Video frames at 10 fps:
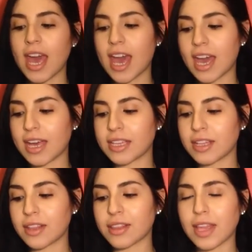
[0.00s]

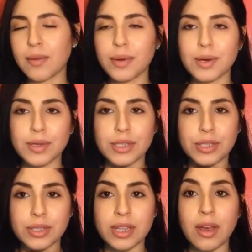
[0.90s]
and they were
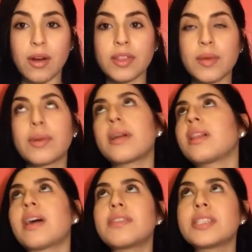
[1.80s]
they were
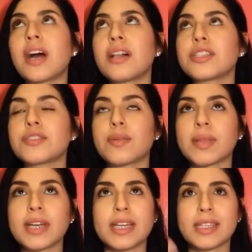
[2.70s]
$11 from
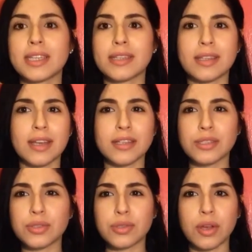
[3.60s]
like I think they're
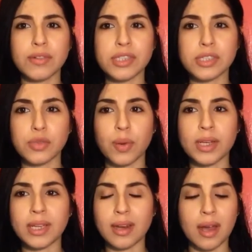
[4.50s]
originally
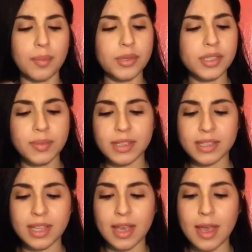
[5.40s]
20 and up or something
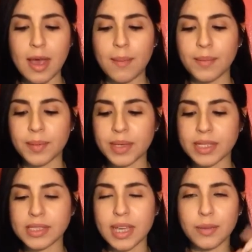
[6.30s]
like that. But
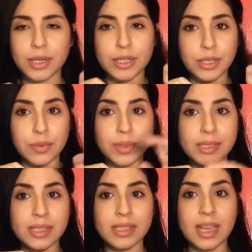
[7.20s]
because they were new
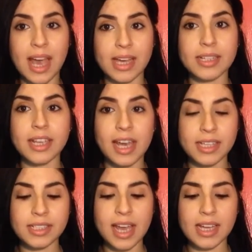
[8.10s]
with tag it
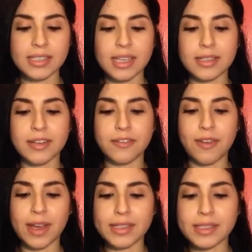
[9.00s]
had tags and
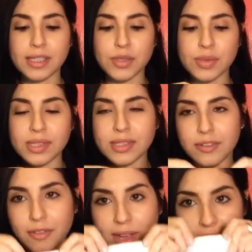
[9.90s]
defects, this was the
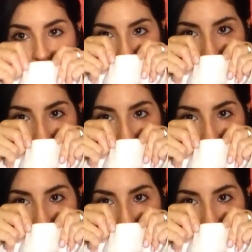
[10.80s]
defect.